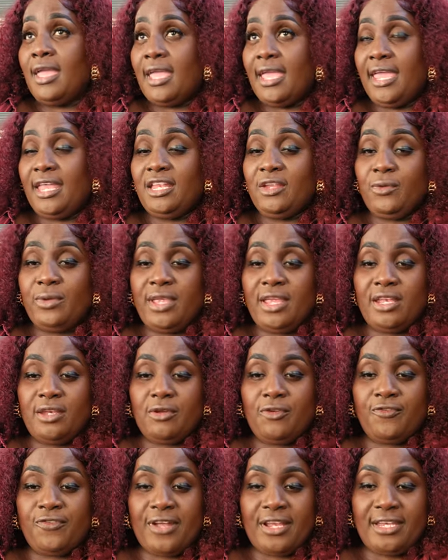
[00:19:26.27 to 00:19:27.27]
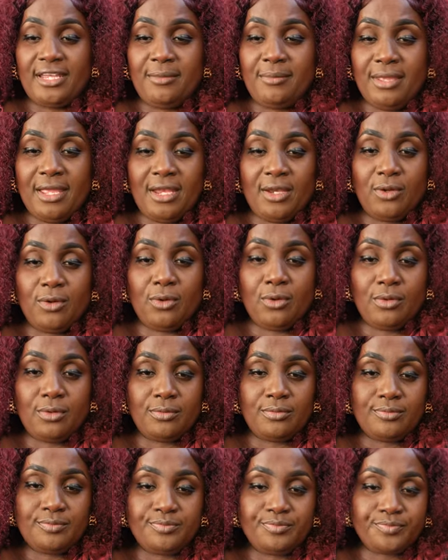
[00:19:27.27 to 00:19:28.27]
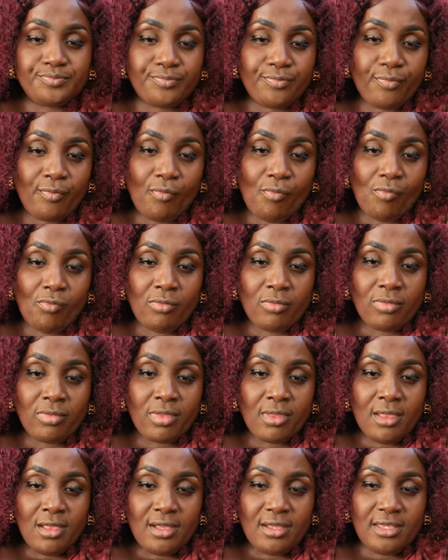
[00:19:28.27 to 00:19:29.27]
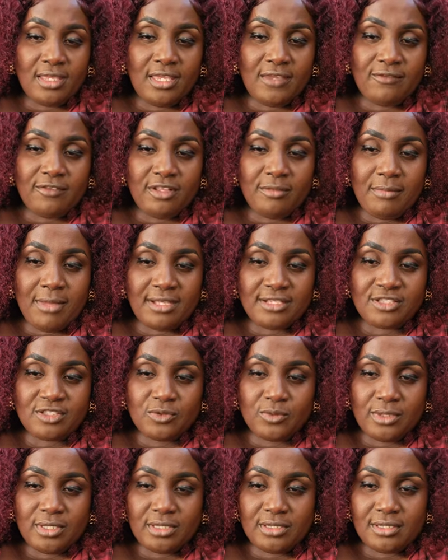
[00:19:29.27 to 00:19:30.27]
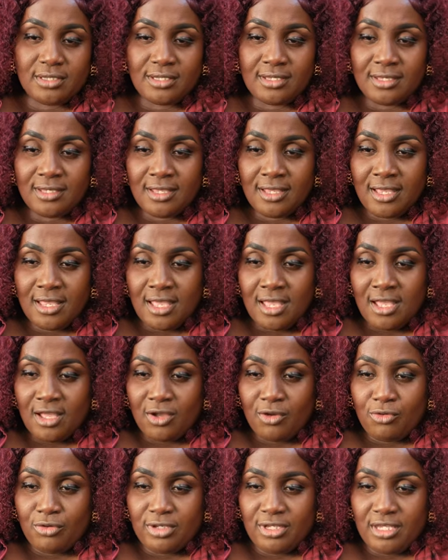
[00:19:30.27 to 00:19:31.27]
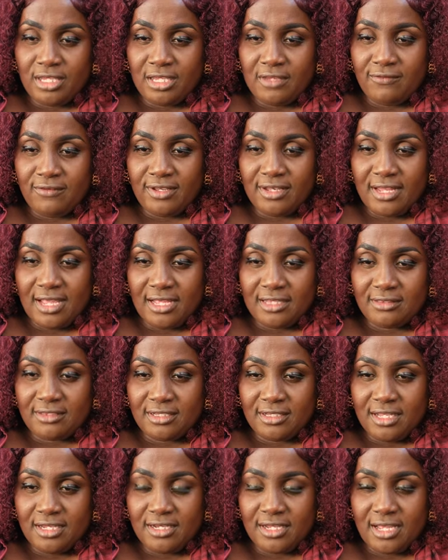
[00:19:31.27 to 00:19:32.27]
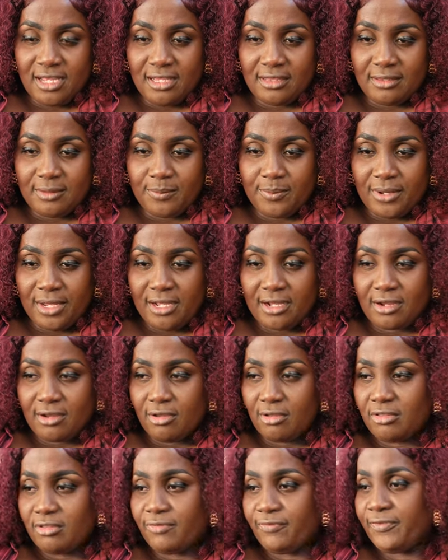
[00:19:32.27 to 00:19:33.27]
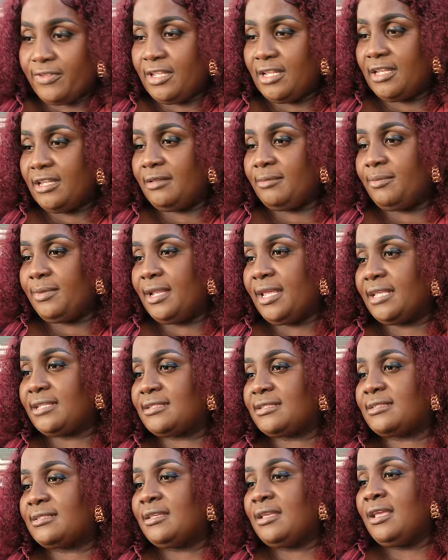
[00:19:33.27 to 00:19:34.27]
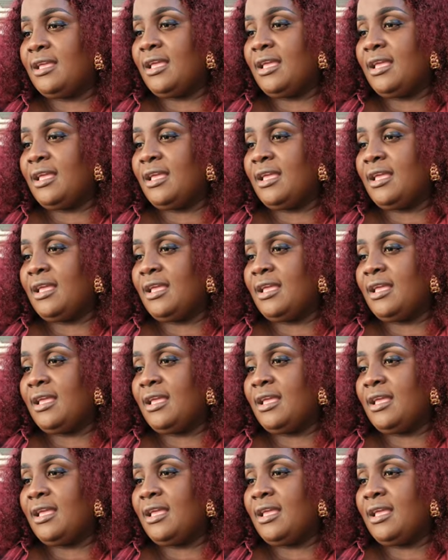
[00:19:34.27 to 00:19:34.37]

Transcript: Anyway, enough of them, you know. Evening my sweet. Good evening, Auntie Dana and the Planker. Feeling blessed.